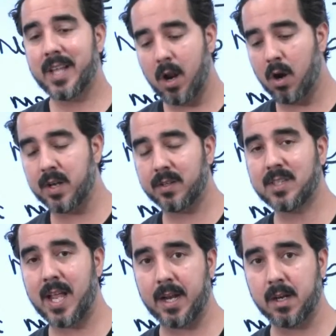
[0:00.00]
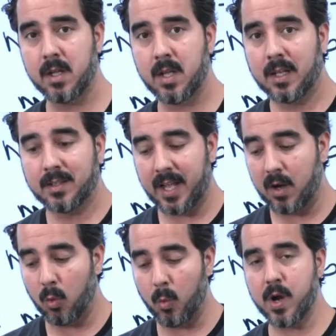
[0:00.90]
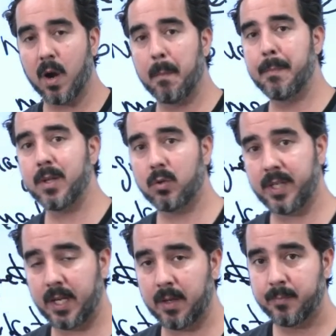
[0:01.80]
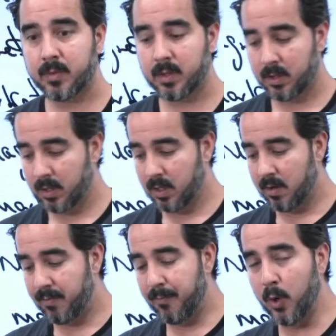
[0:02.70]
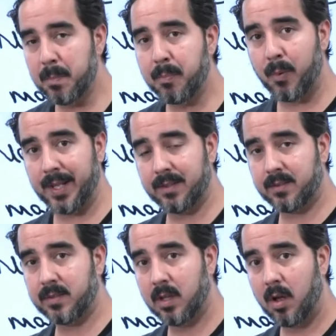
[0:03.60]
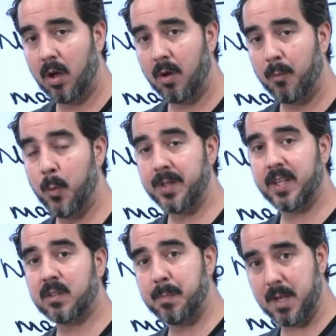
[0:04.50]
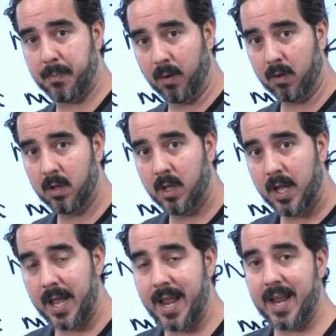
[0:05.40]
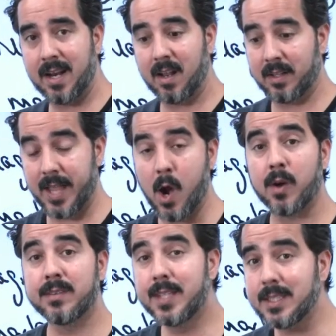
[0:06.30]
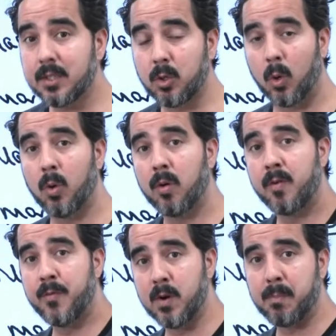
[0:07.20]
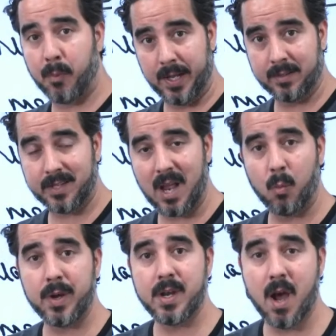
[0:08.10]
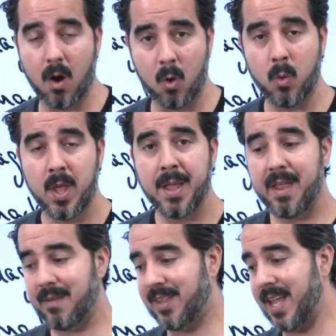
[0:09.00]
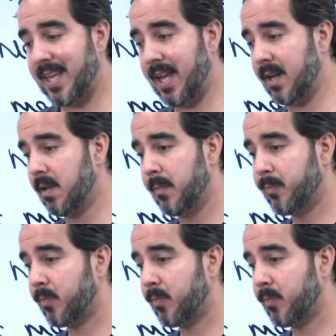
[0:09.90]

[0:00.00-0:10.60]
they don't understand that we are building footprints with these people. And they are digital footprints. And we know if they can...